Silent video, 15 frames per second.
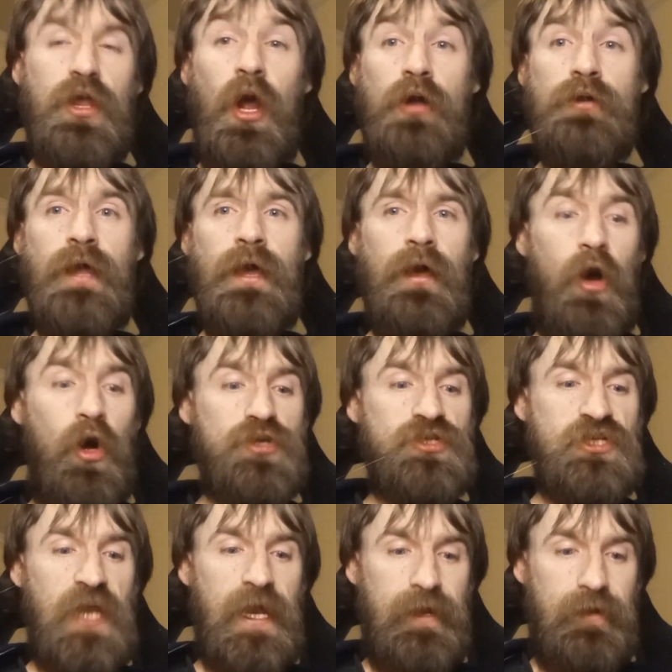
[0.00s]
Garda or
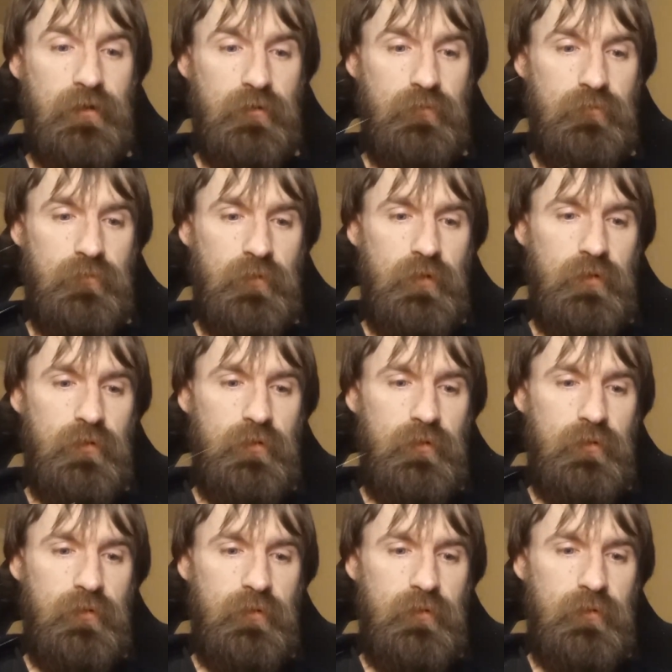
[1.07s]
shame.
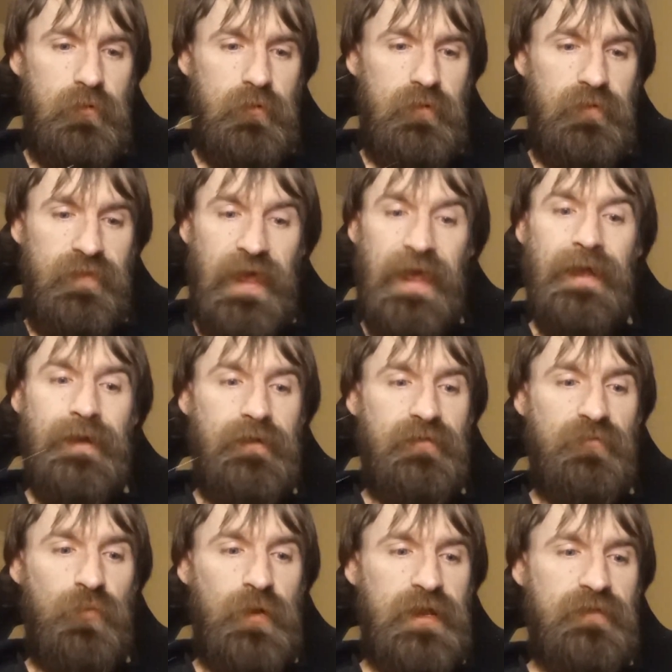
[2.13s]
That
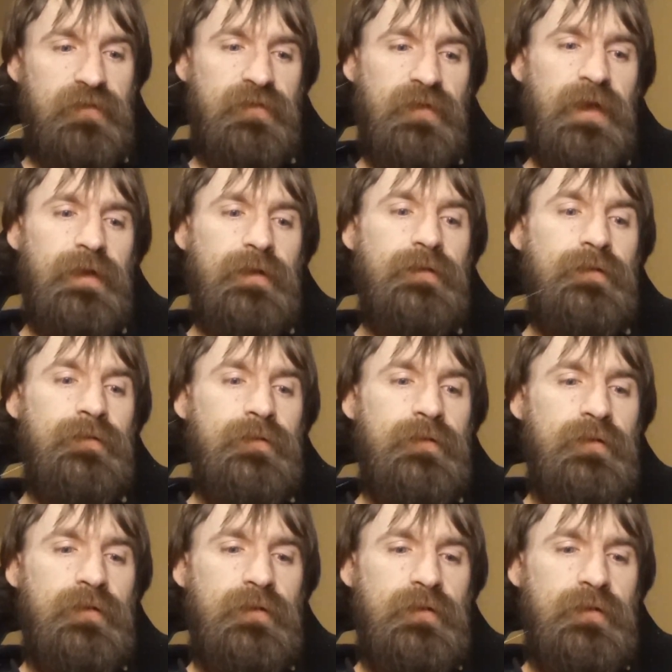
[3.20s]
is what it said.
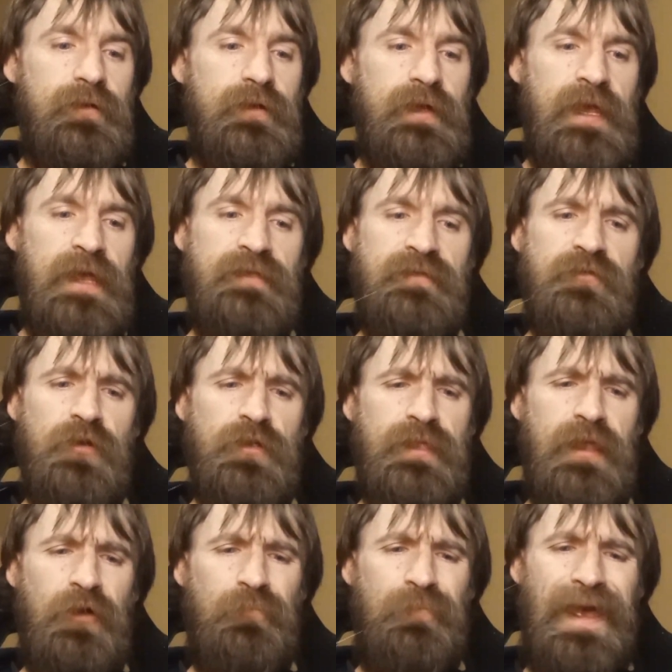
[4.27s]
He
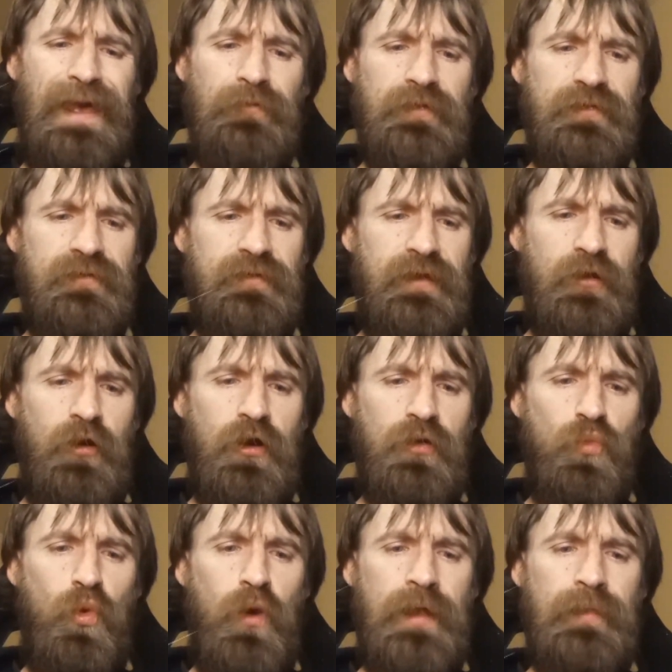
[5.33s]
stood there balancing
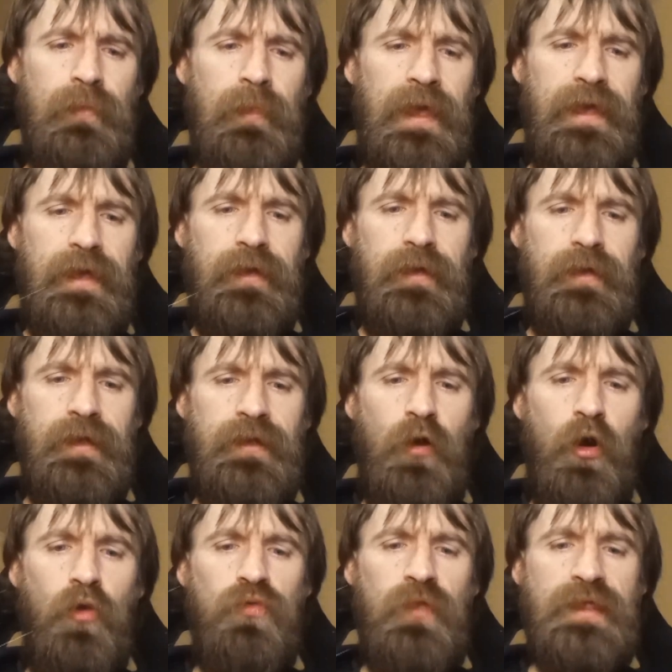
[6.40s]
on 1 leg and
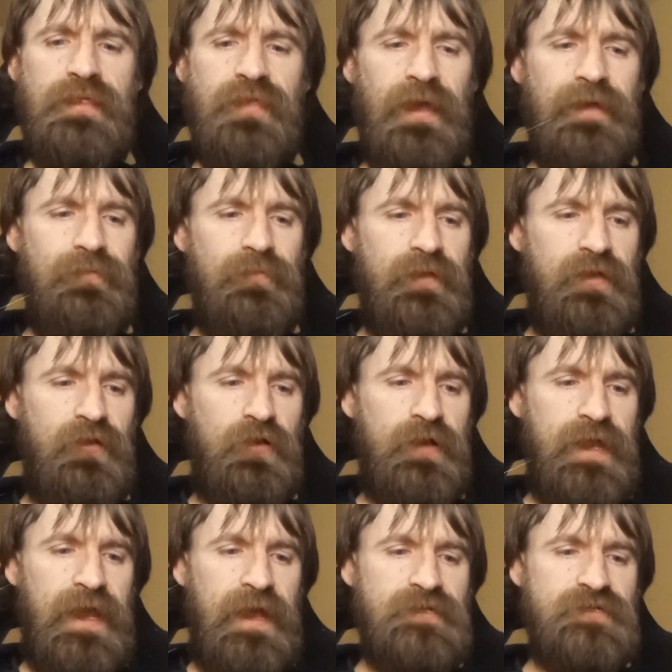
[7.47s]
holding tightly
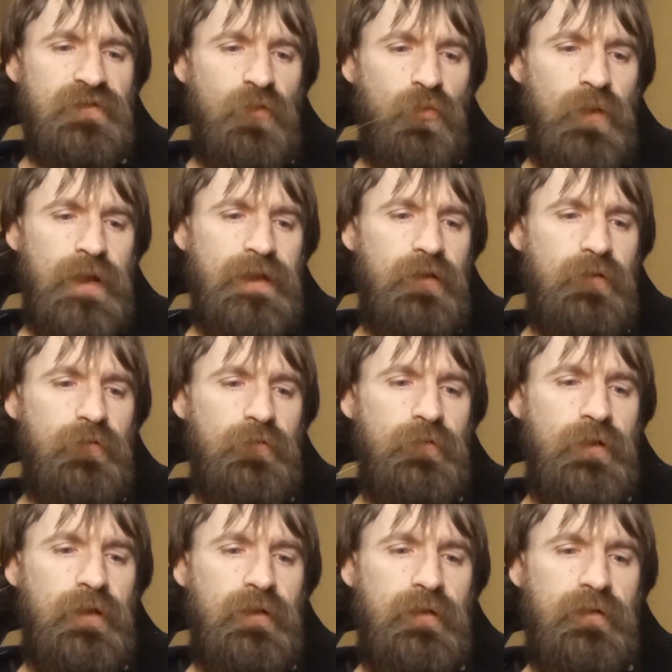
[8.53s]
on the edge of the window,
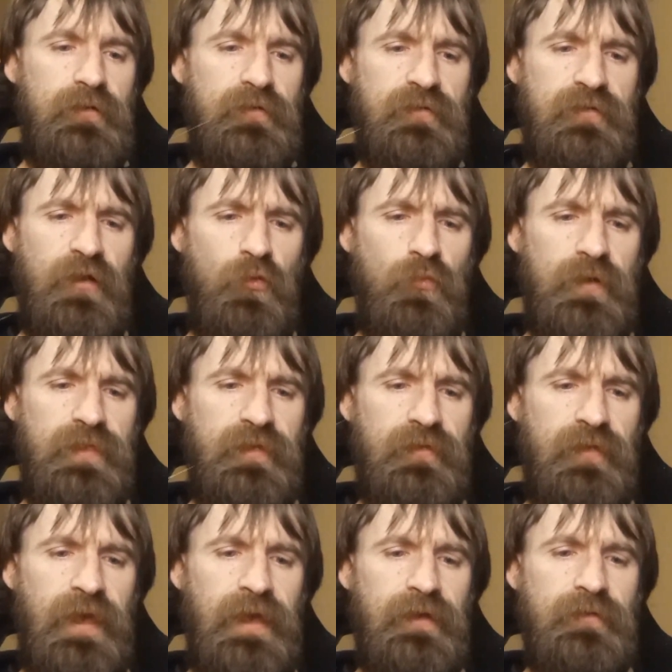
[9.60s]
still with
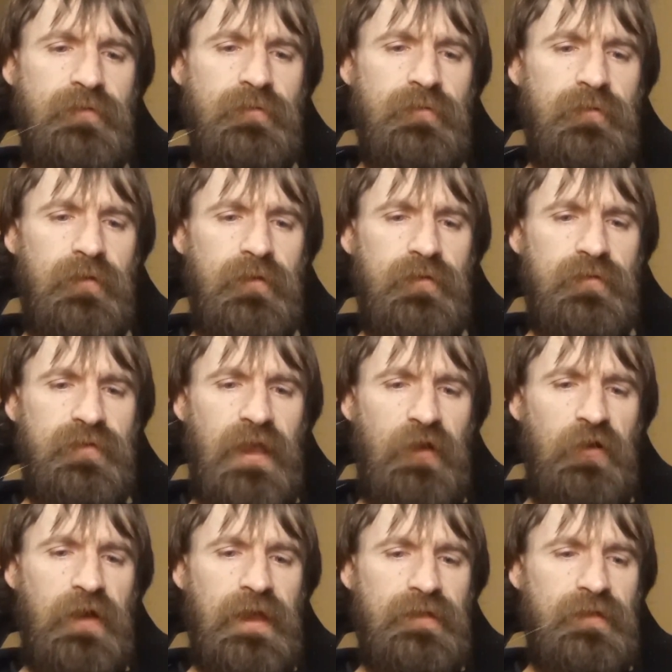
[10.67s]
his hands,
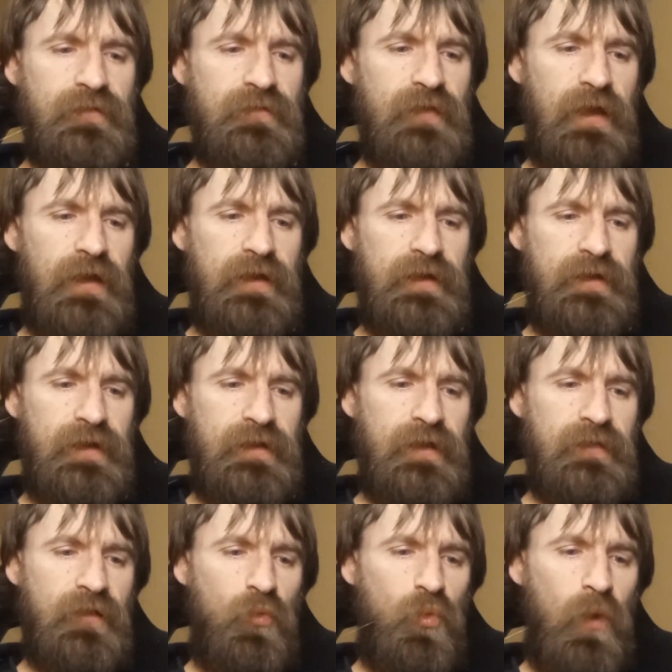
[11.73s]
staring at the sign
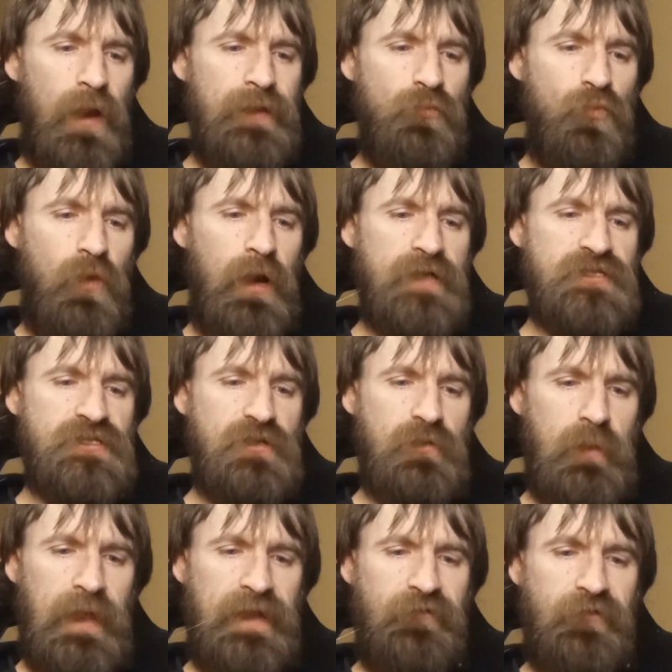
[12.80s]
and at the whitewashed
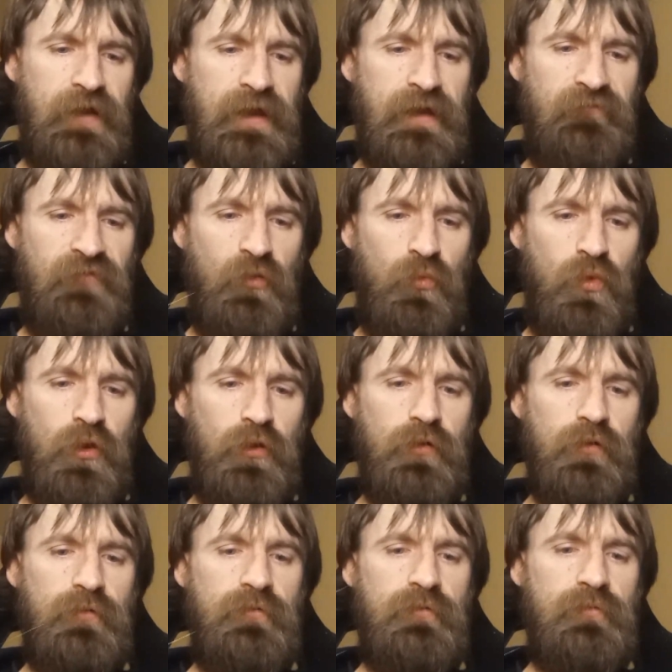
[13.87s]
lettering of the
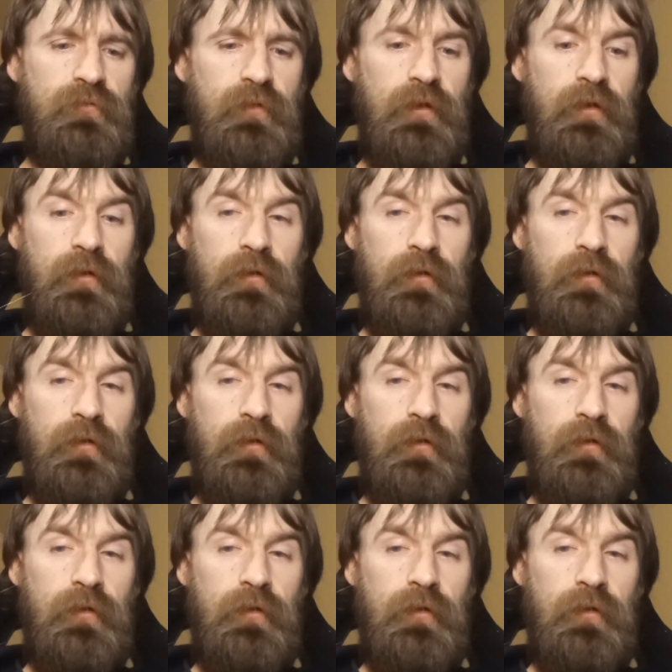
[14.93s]
words.